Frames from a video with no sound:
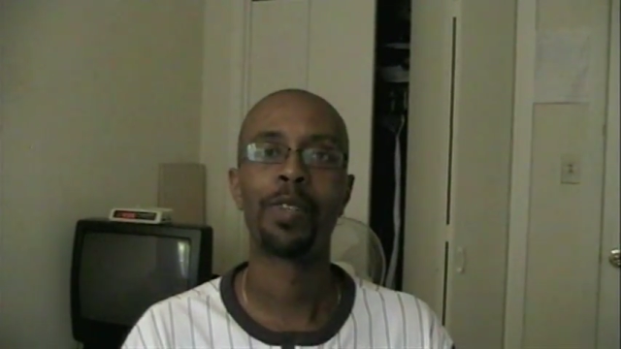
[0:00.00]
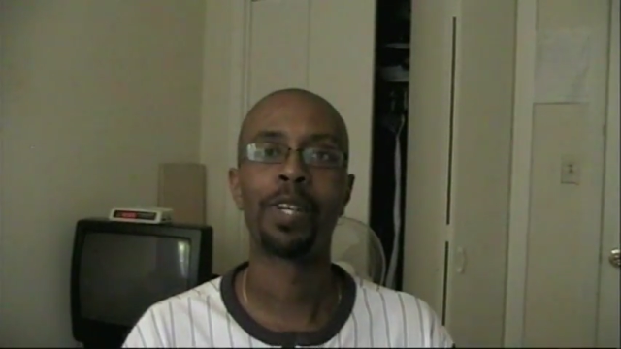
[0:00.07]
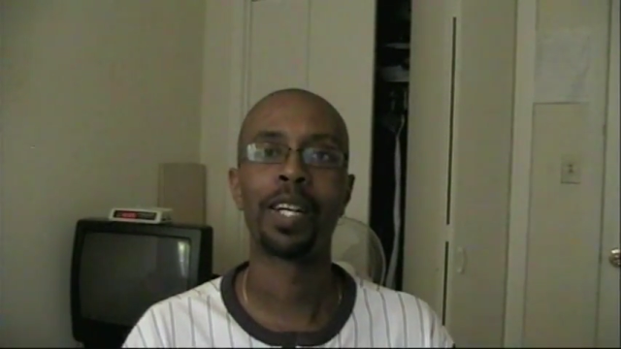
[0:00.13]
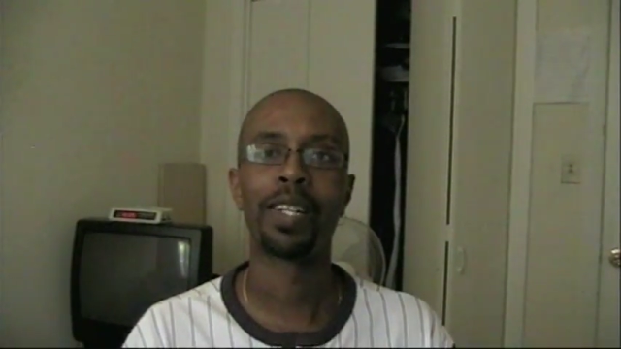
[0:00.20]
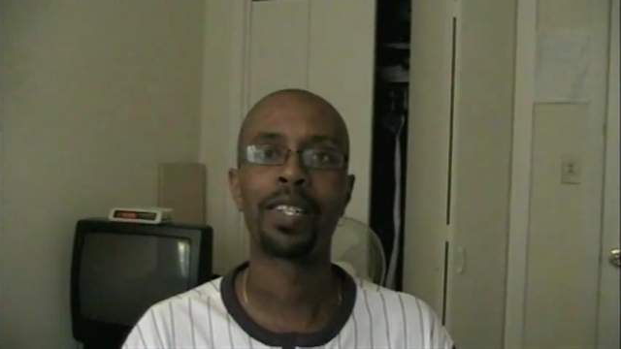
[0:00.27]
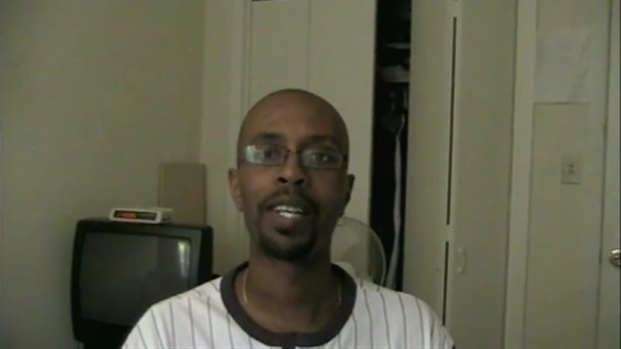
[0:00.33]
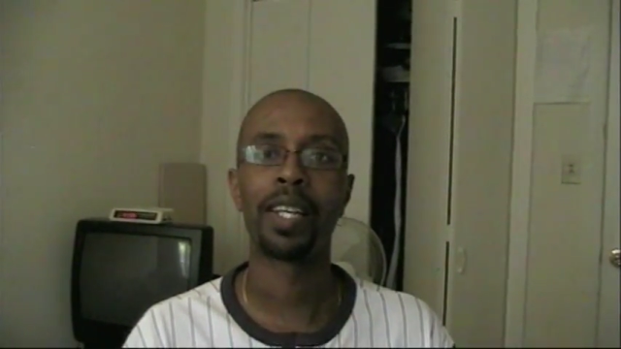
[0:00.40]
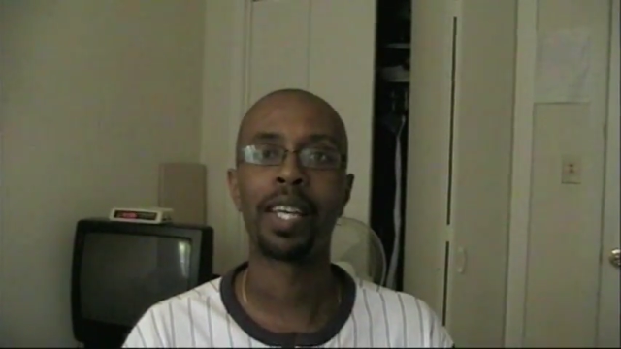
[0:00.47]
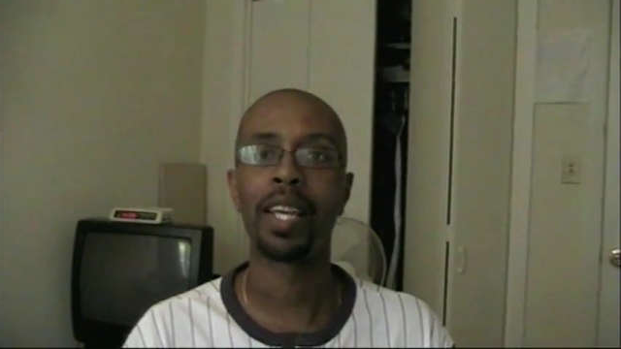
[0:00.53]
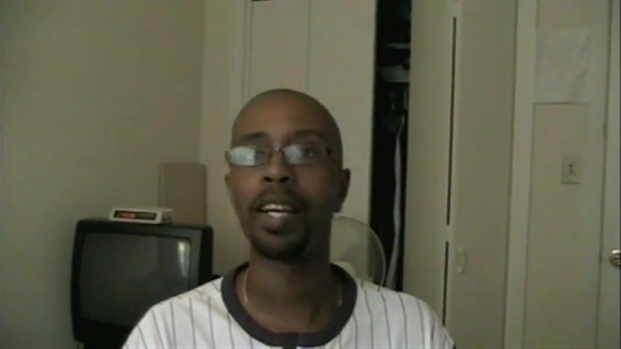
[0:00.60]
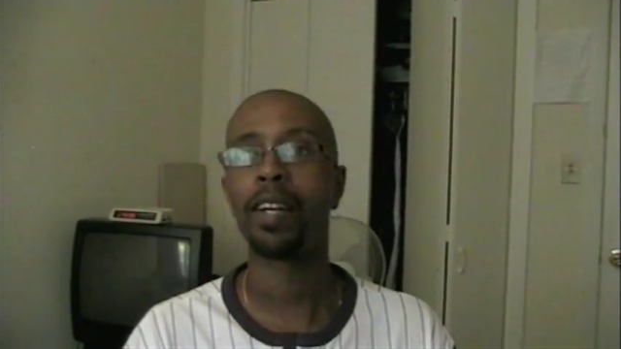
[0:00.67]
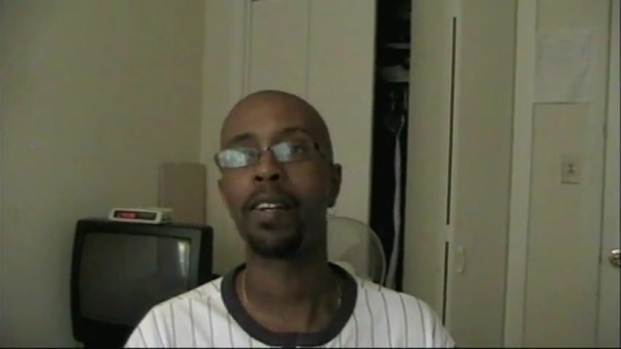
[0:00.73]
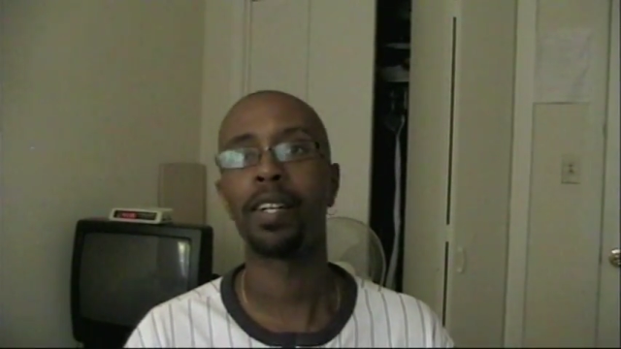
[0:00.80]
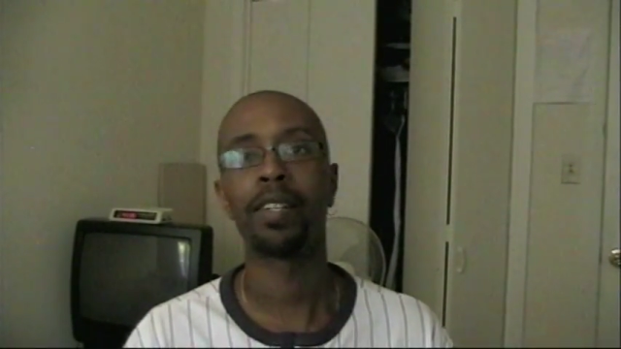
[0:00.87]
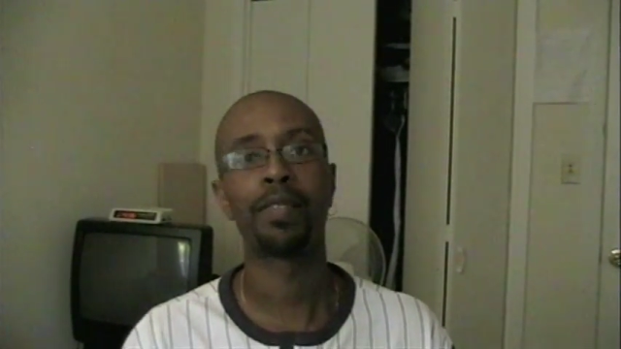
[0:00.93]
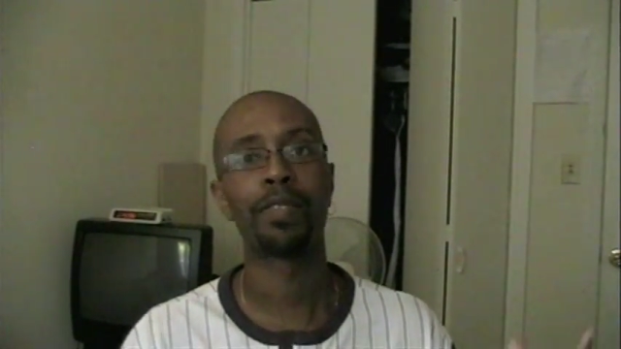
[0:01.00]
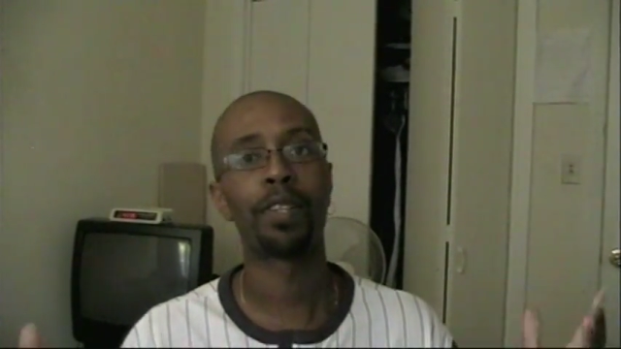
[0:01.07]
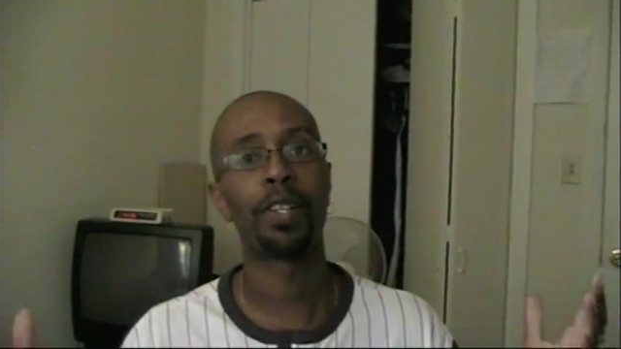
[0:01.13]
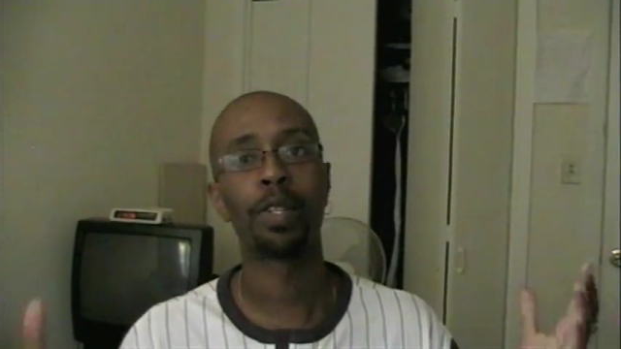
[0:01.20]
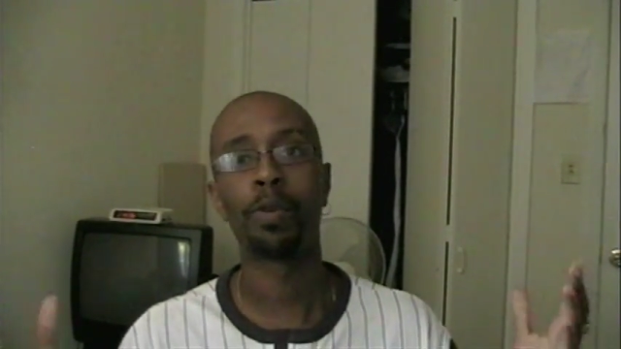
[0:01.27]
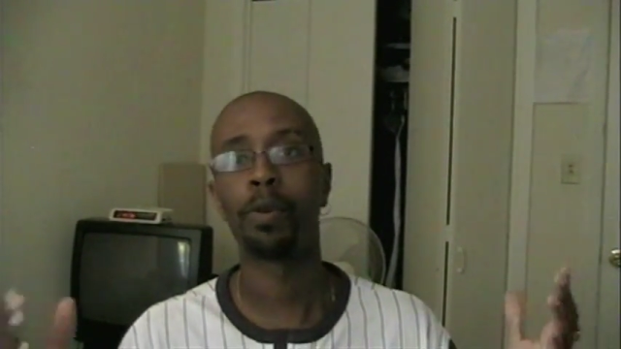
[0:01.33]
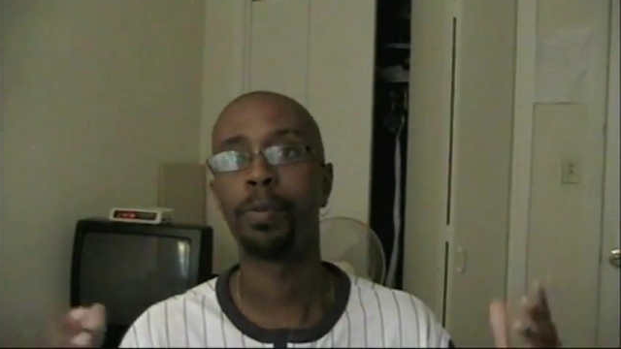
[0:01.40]
So you guys take care, and
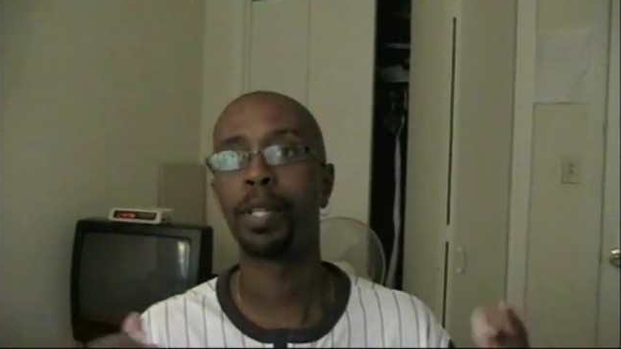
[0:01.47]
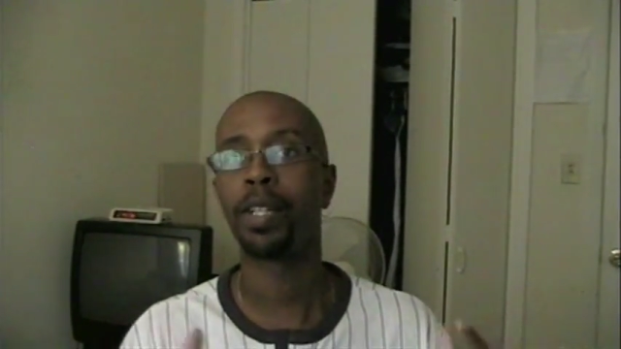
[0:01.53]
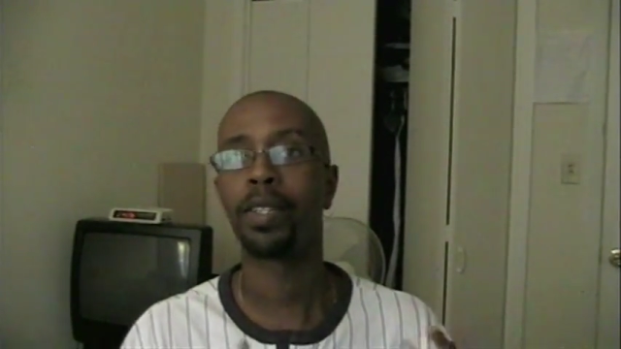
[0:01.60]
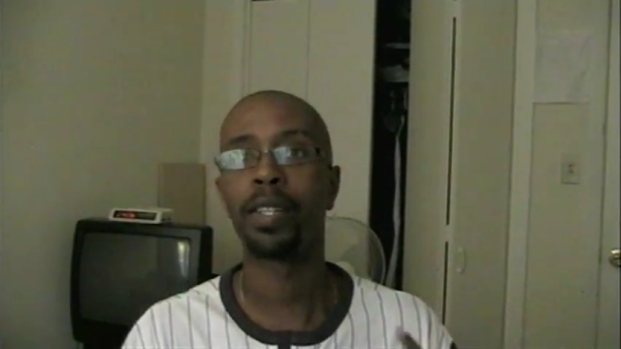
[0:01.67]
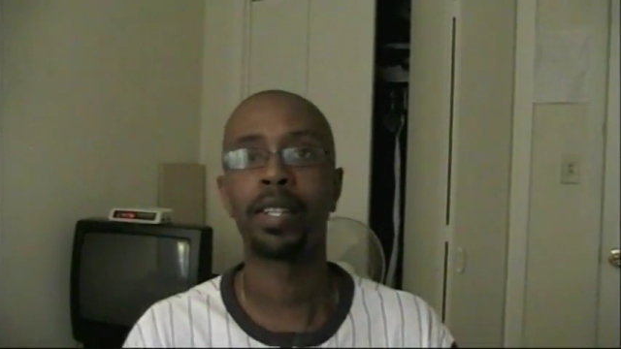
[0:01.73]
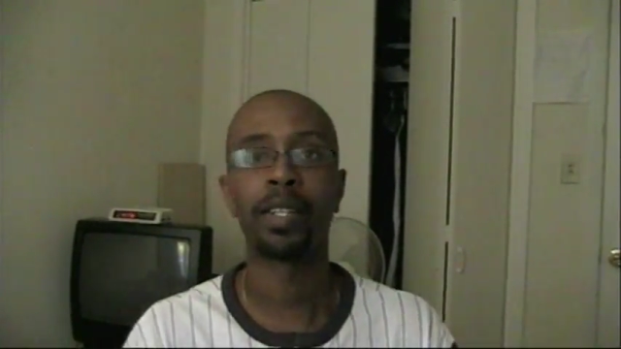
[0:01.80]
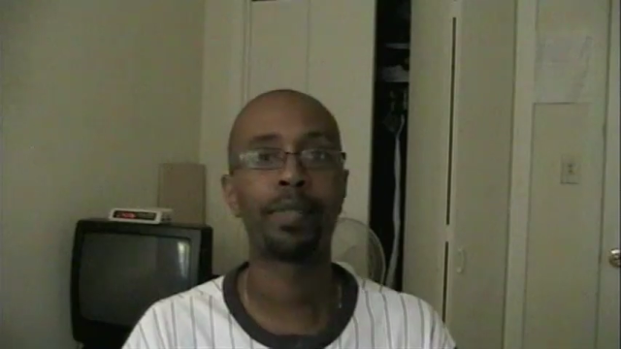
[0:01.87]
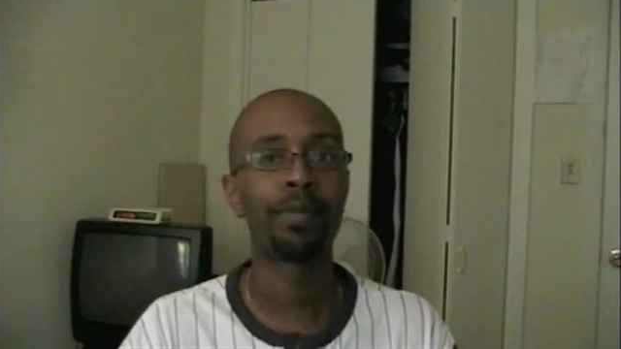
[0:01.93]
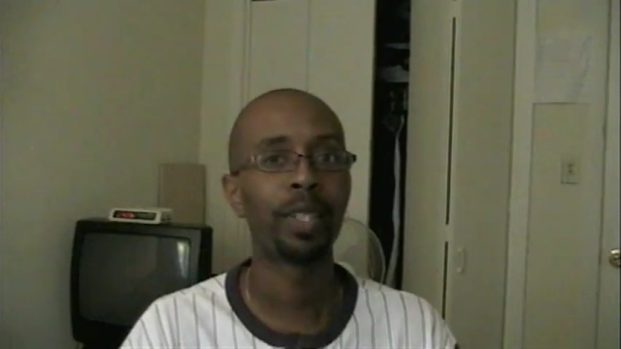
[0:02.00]
for all you women out there,